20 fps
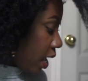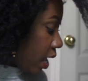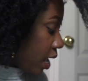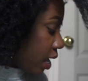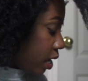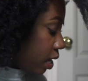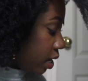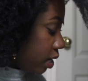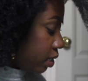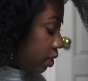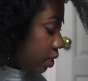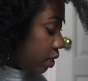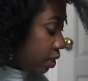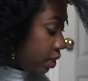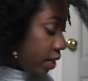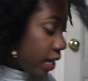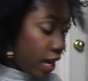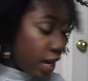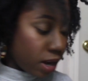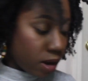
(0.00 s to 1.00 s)
And
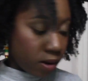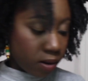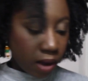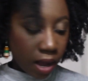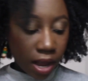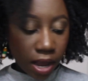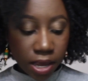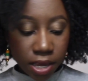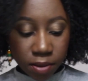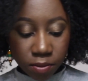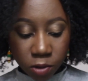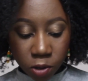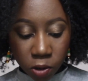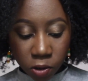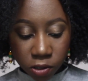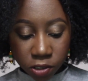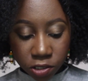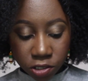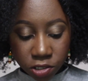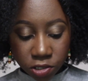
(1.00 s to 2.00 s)
now I am
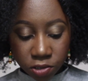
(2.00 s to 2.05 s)
going